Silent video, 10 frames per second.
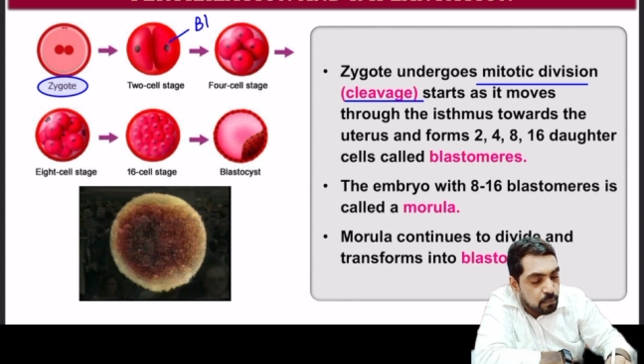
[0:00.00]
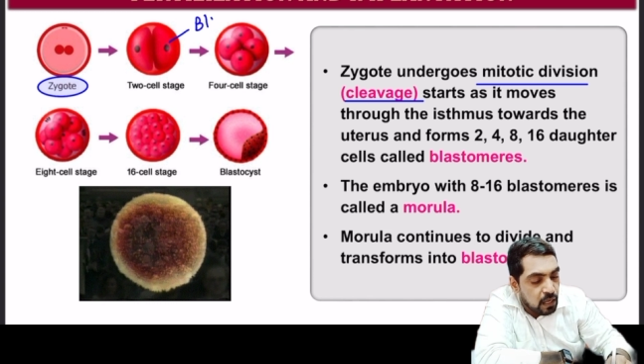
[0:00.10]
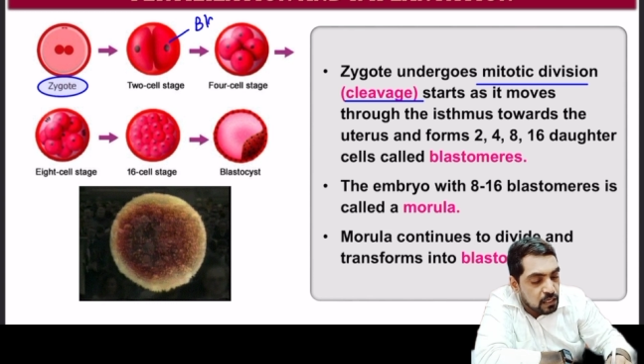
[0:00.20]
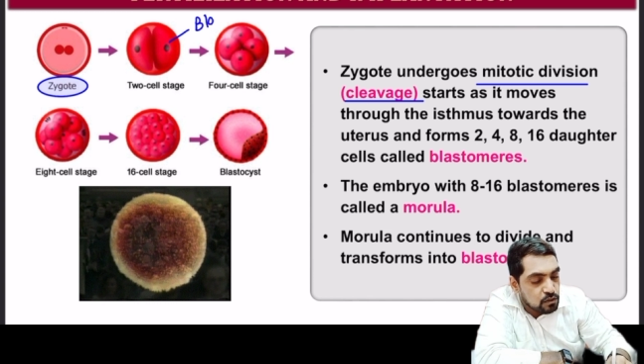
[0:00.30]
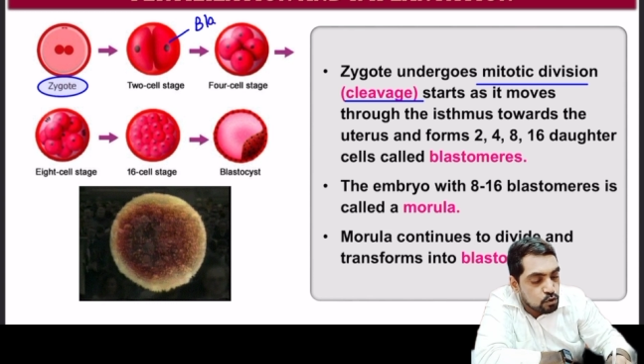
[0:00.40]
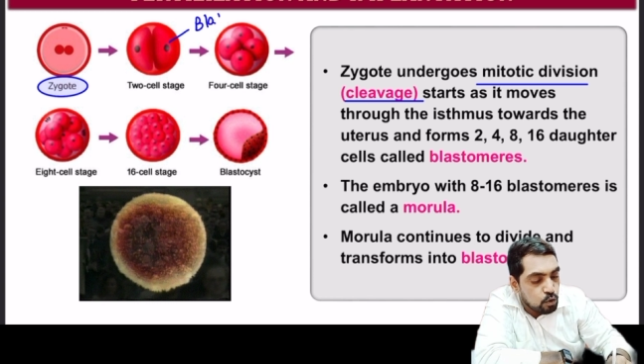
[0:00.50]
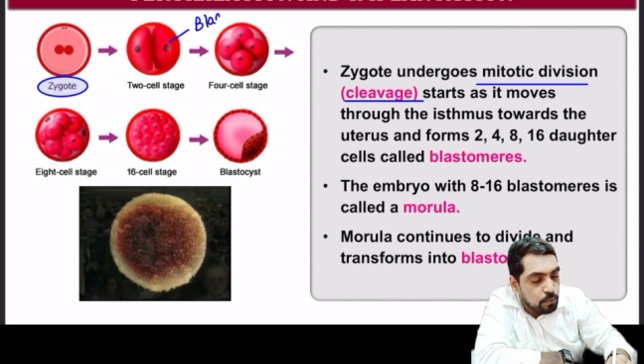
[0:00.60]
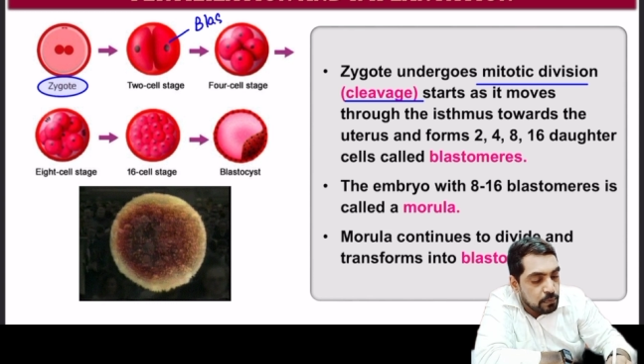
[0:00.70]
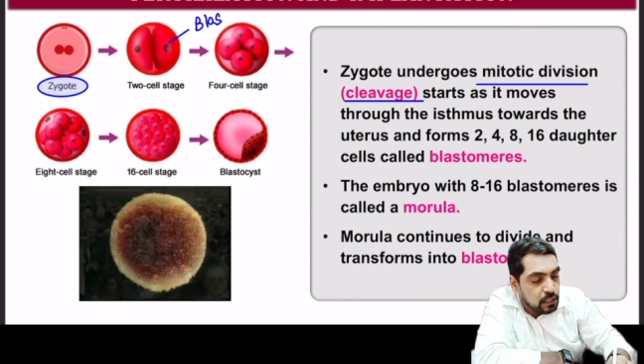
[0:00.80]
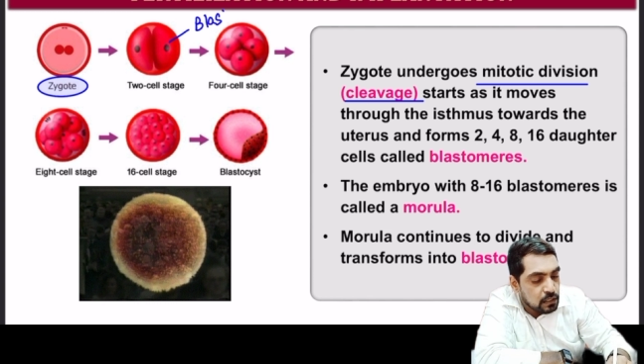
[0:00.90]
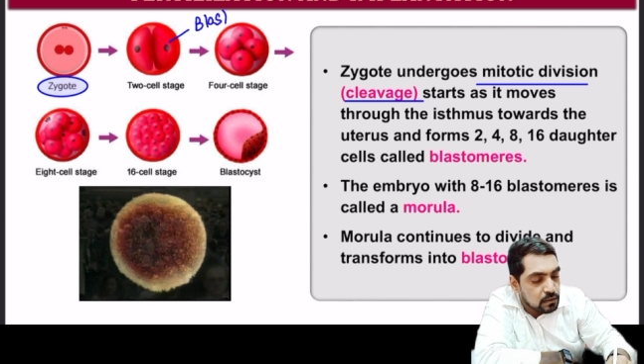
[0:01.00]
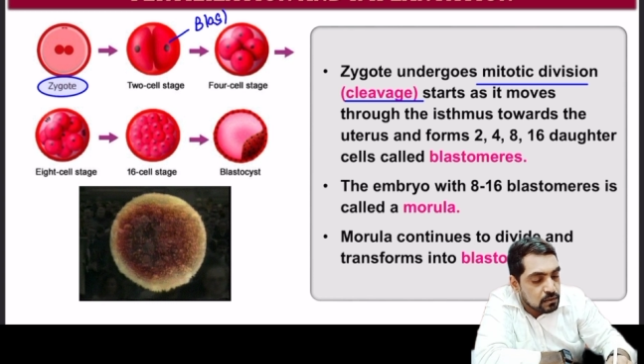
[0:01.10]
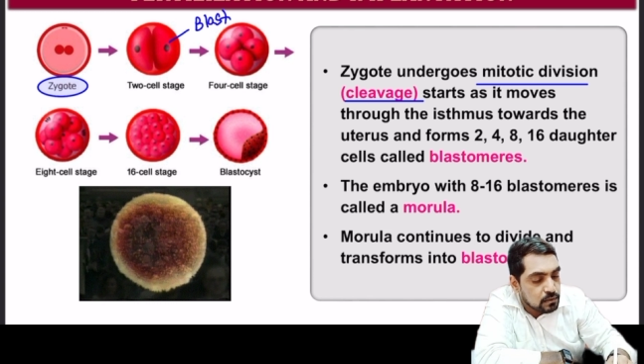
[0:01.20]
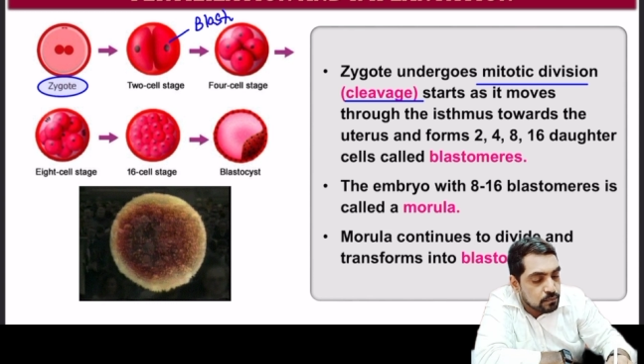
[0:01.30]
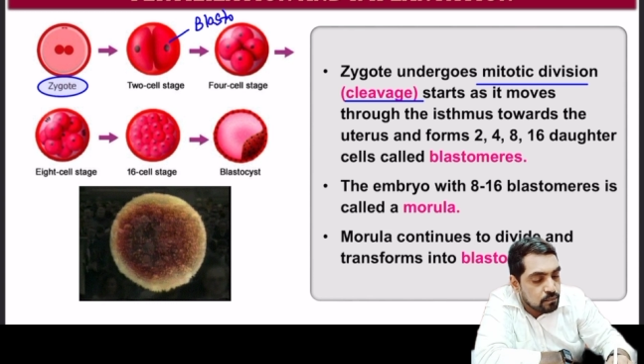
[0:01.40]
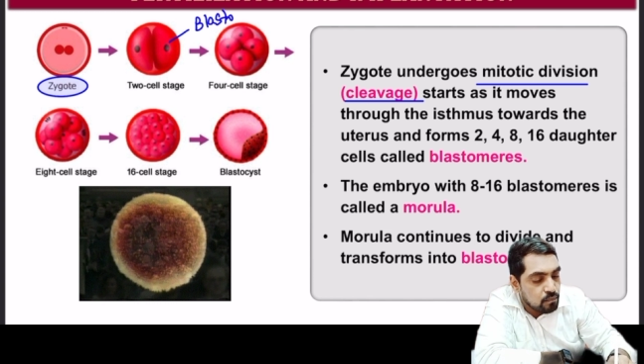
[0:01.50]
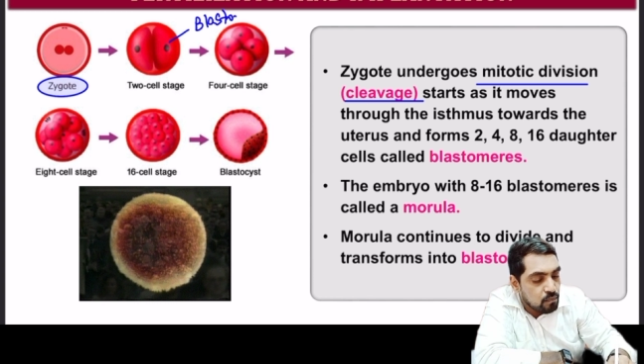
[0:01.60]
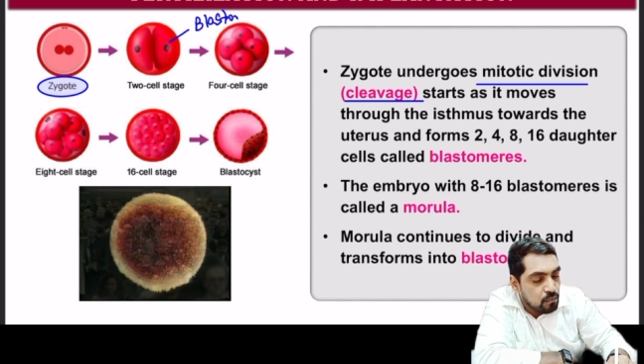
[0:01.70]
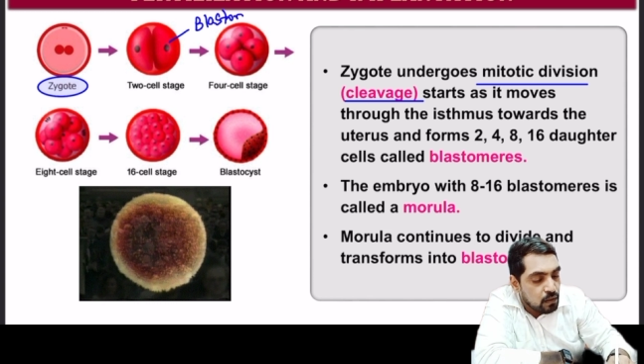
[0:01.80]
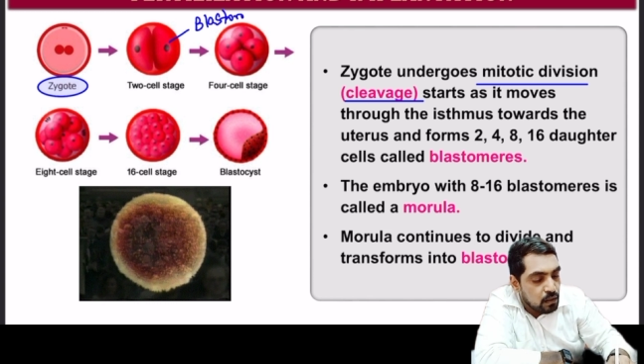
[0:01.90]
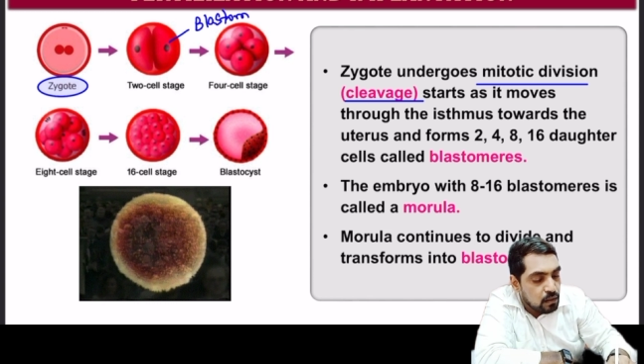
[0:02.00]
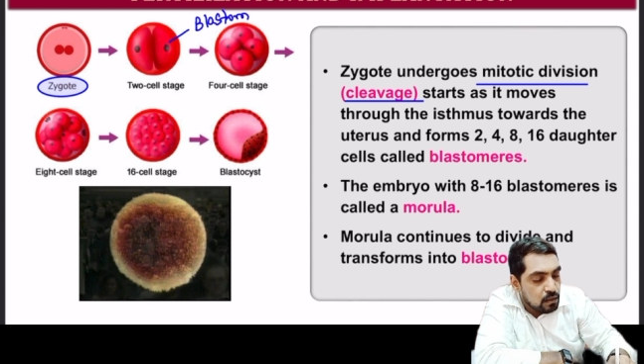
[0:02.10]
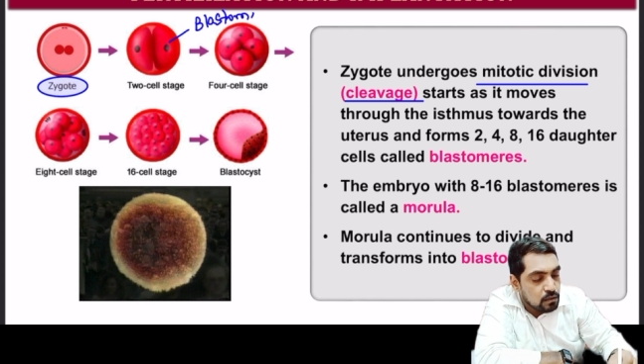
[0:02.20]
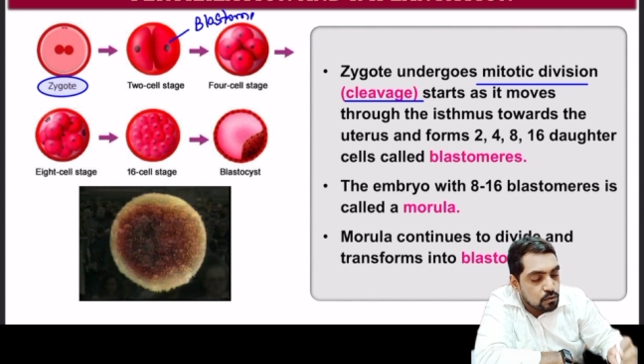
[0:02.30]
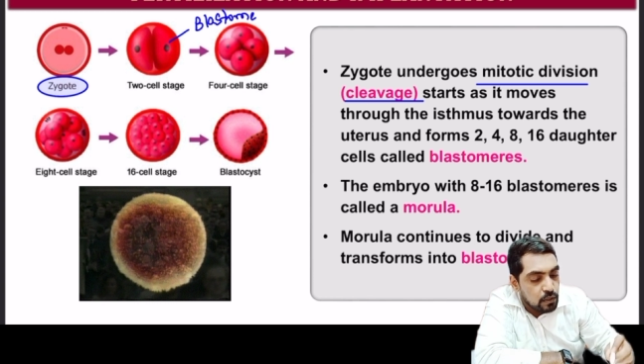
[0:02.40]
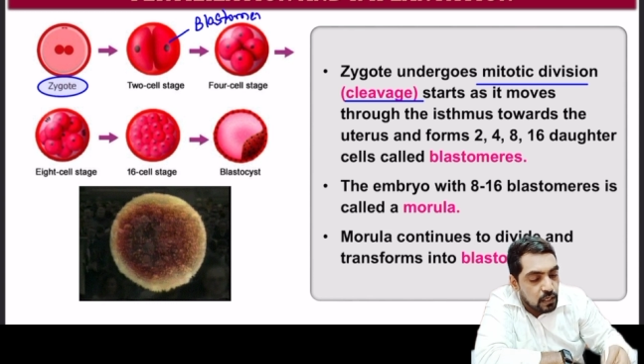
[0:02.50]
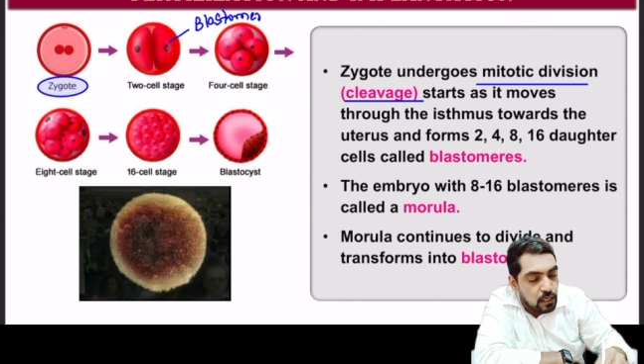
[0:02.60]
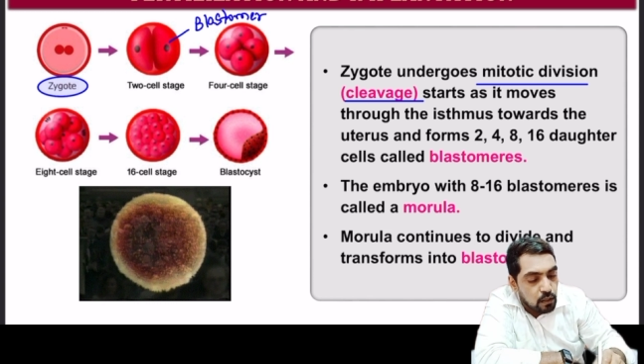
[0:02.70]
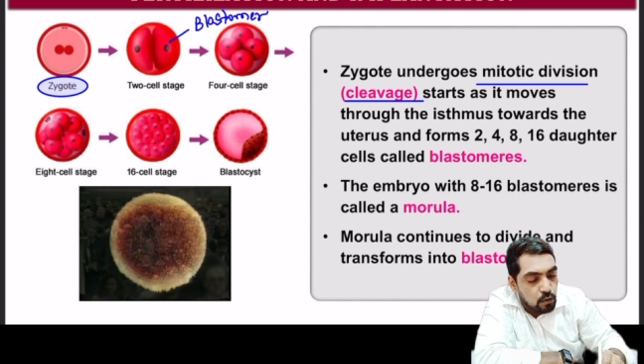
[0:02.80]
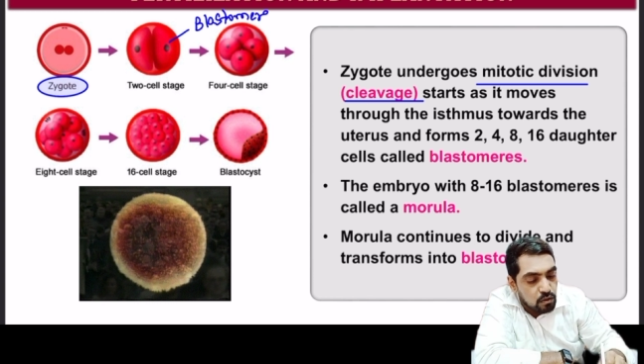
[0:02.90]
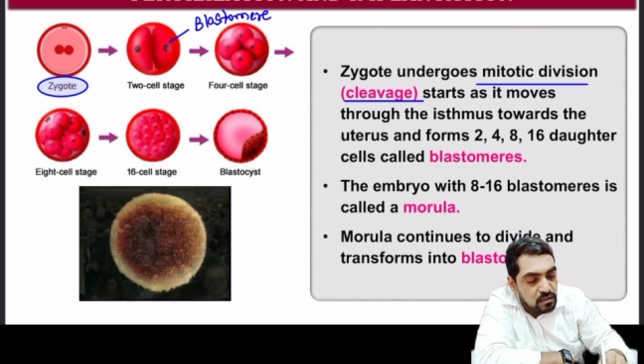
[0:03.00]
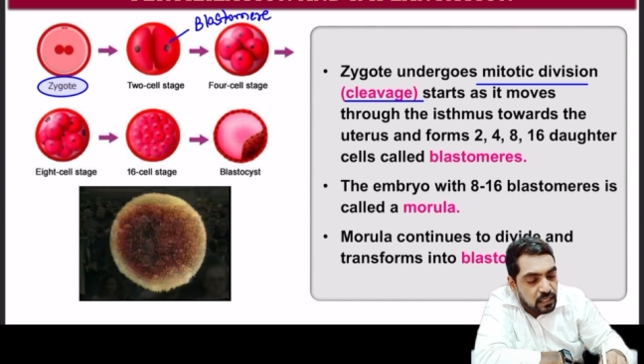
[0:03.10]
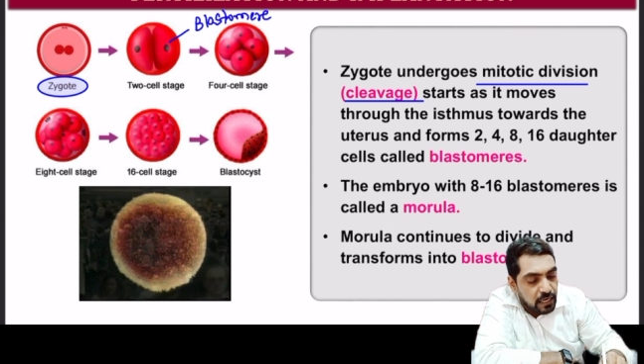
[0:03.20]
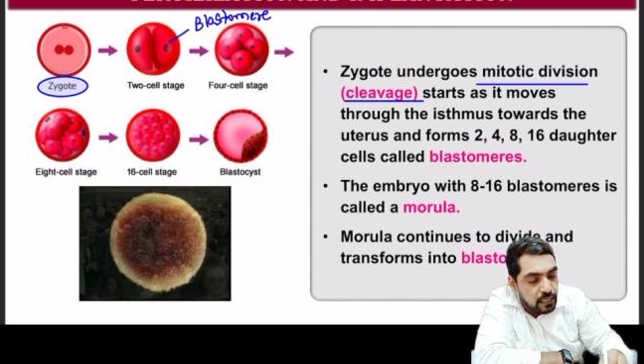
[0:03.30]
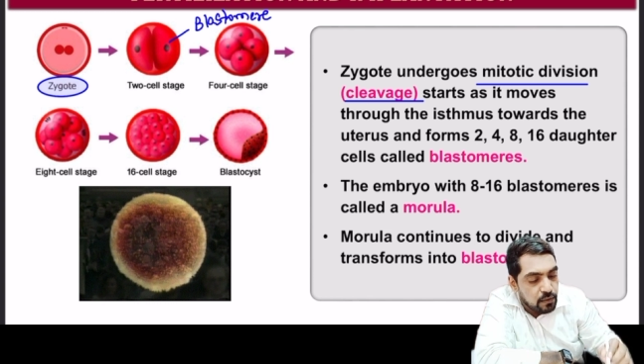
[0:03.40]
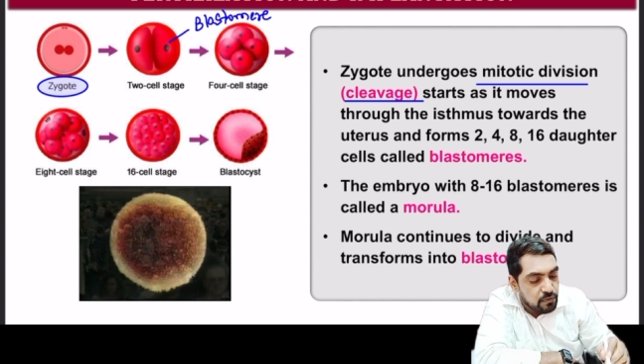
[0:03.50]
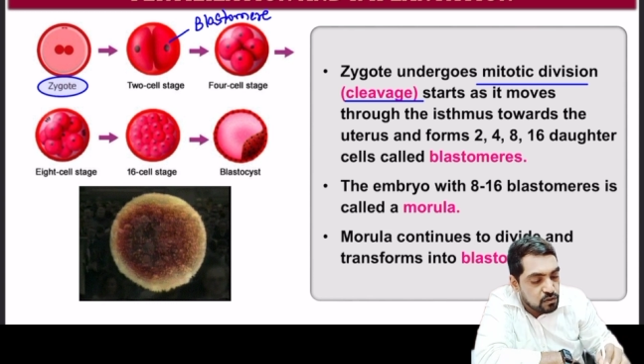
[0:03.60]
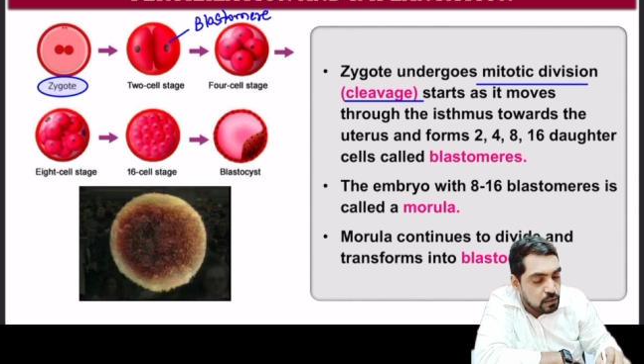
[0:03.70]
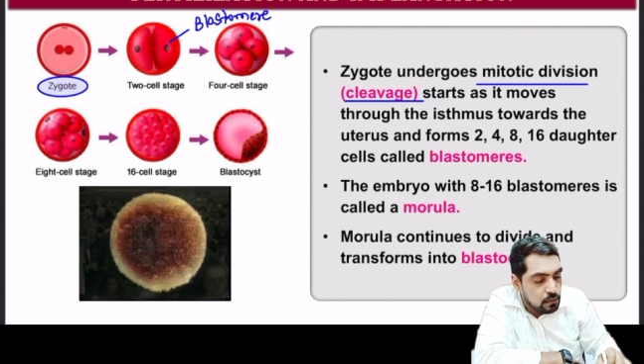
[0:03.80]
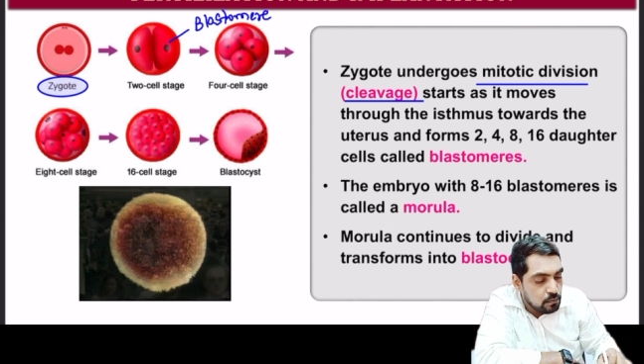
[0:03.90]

blastomeres. So it undergoes second division